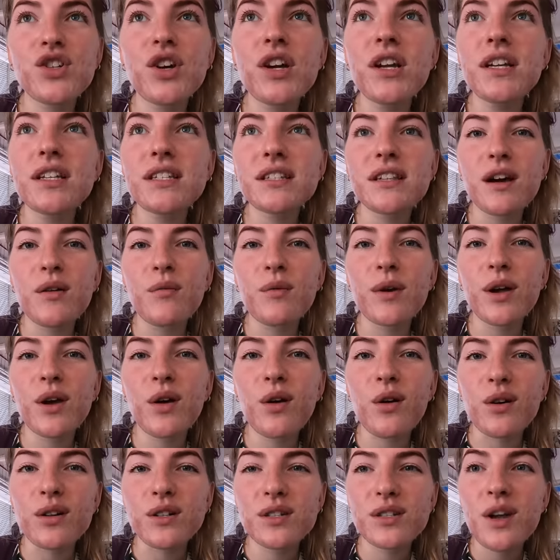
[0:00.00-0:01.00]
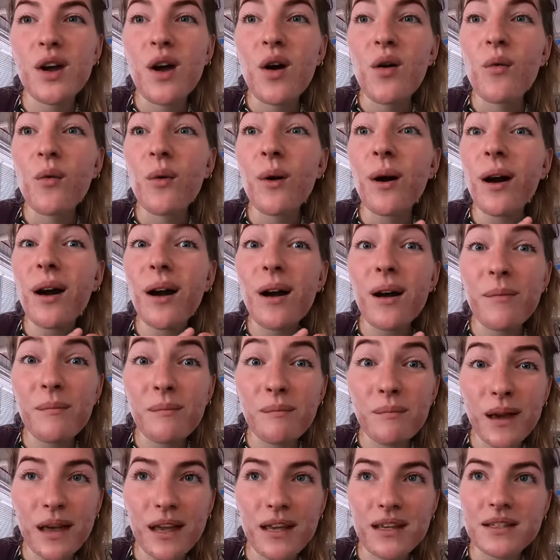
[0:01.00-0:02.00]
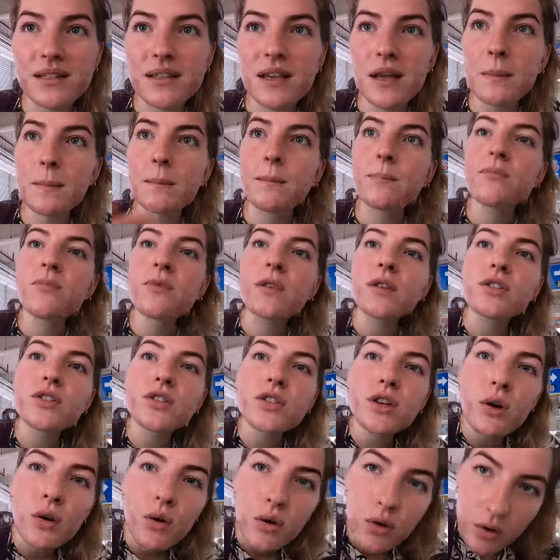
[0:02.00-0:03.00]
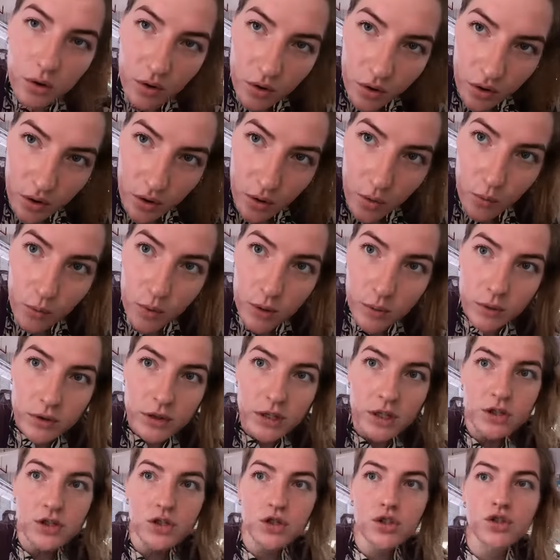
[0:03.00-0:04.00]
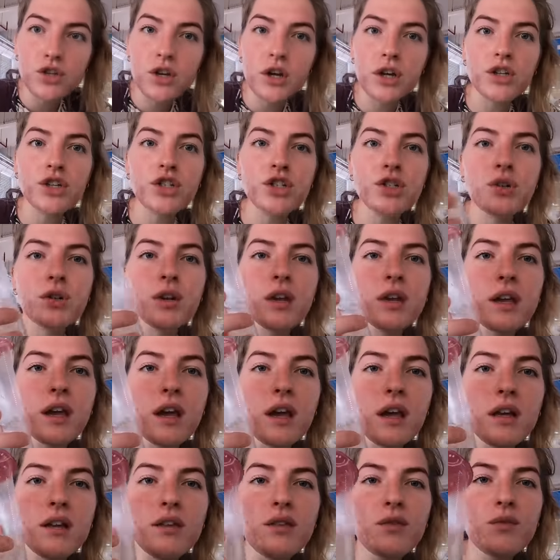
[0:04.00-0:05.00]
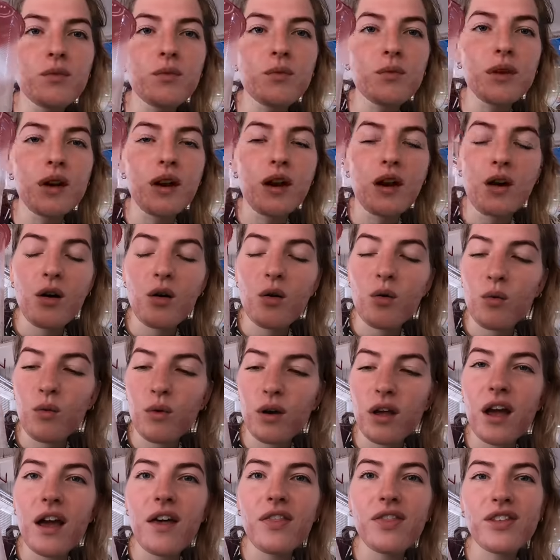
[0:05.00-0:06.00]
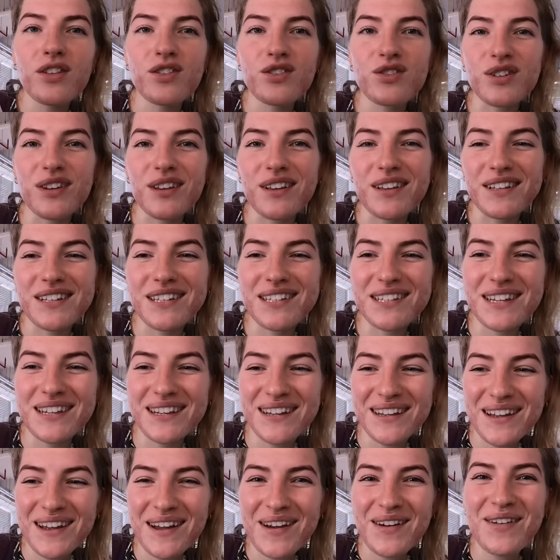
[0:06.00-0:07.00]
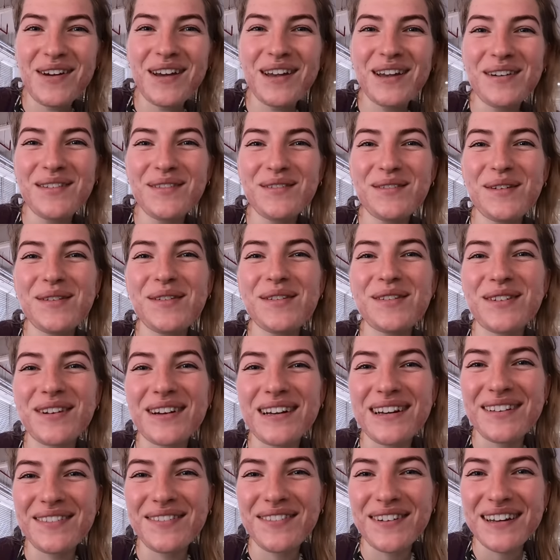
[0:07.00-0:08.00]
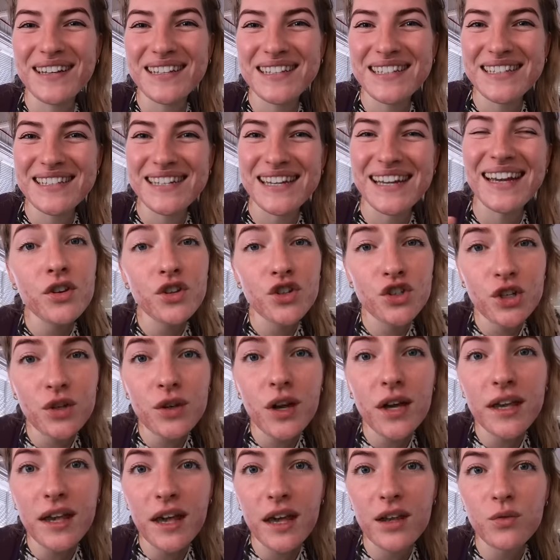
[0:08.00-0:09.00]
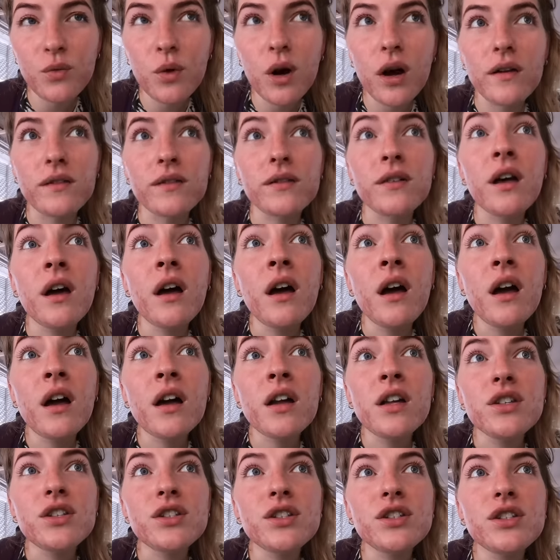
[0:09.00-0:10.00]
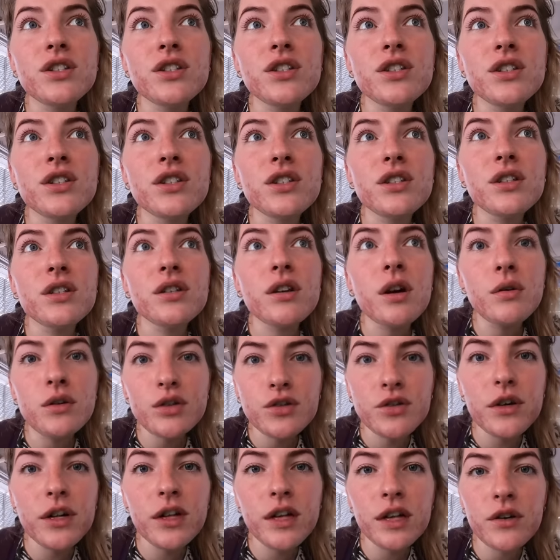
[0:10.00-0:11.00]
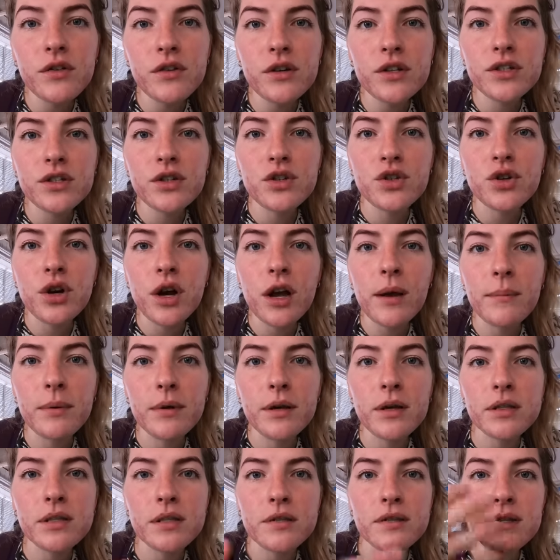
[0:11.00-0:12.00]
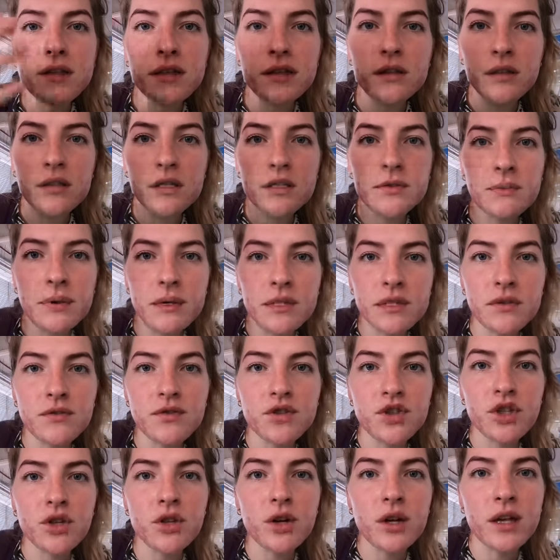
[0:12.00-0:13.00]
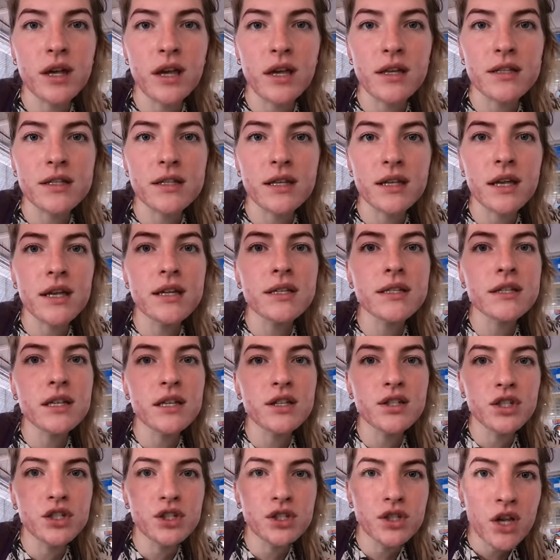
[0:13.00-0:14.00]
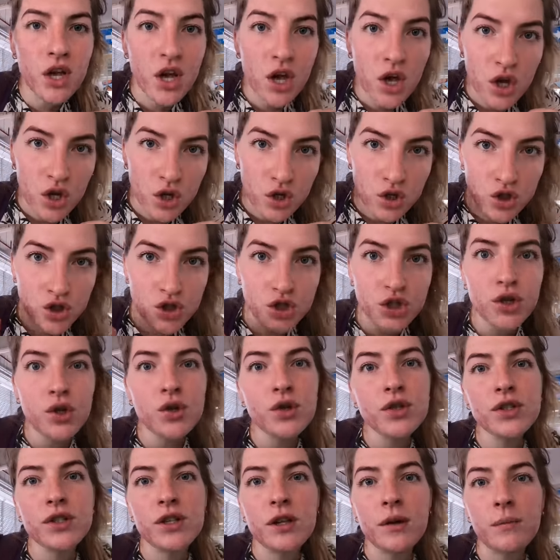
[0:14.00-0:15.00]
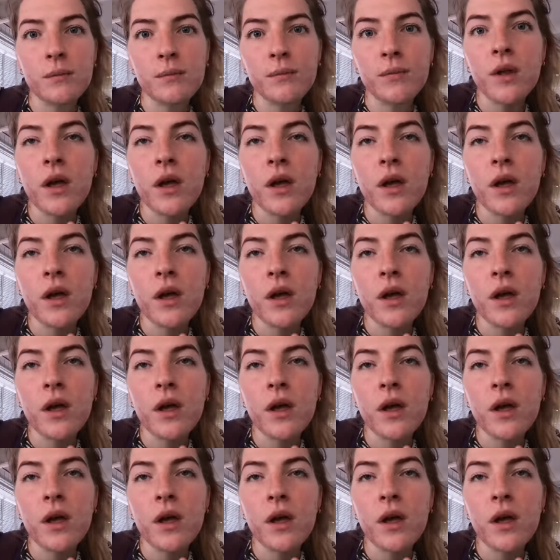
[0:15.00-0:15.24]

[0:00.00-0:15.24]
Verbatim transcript: drinks that we got were amazing. So we wanted to try sugar cane. We had the drinks. We were really thirsty. The sugar cane one, I was really curious to try because I've seen these massive sugar canes. And I guess they just juice them